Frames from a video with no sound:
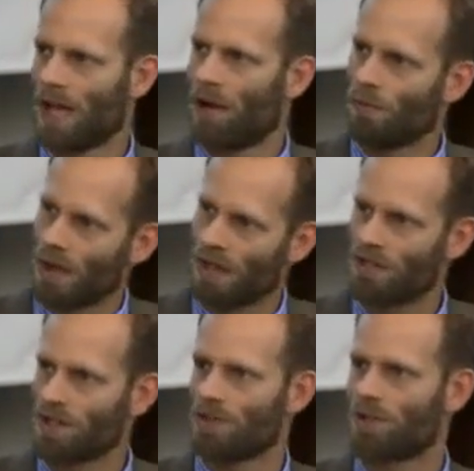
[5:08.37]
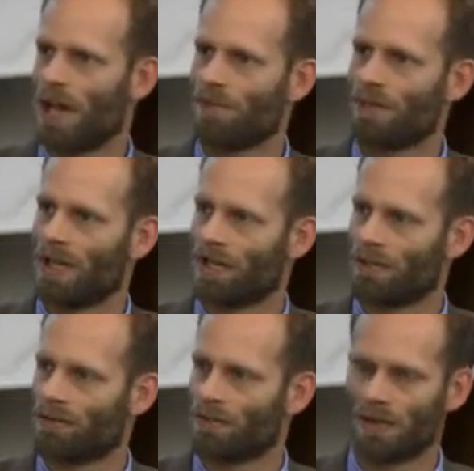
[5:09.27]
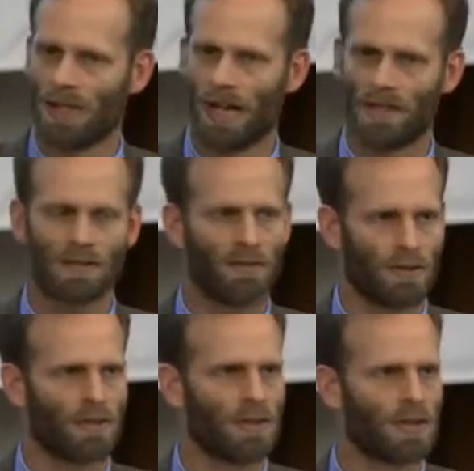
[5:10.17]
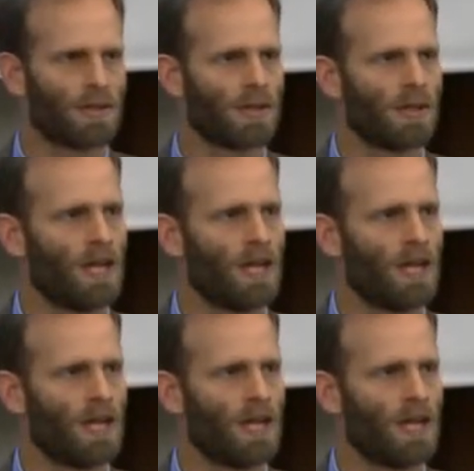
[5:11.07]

And what has their job been for the last few years?